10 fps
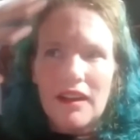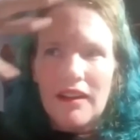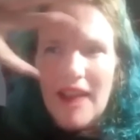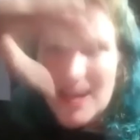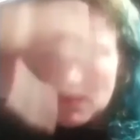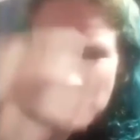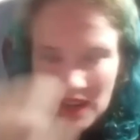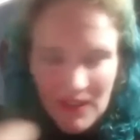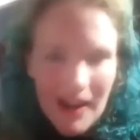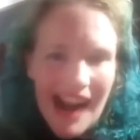part of our
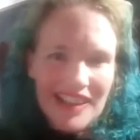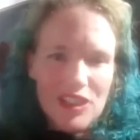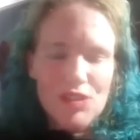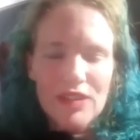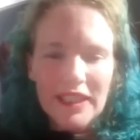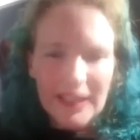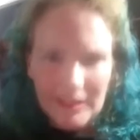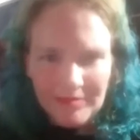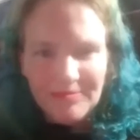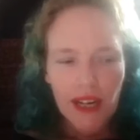actor training.
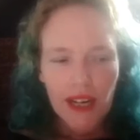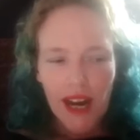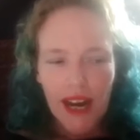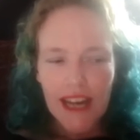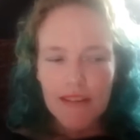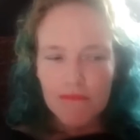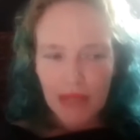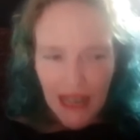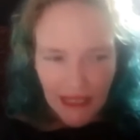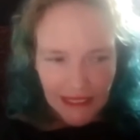In
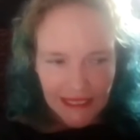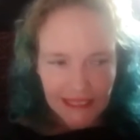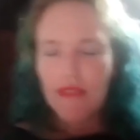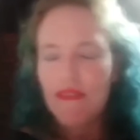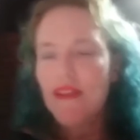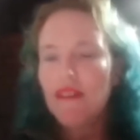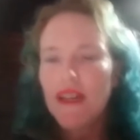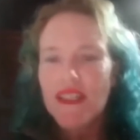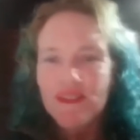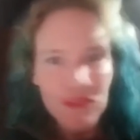Bali, there are
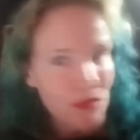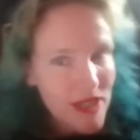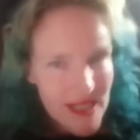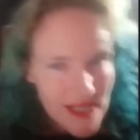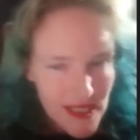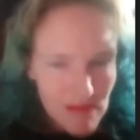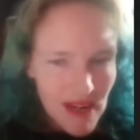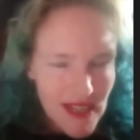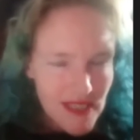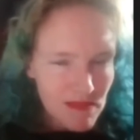different reasons the masks are
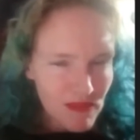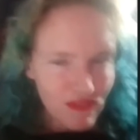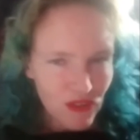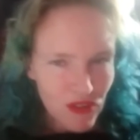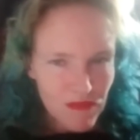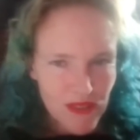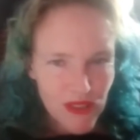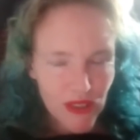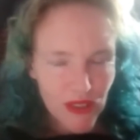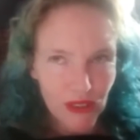performed. So,
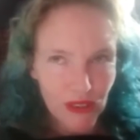okay,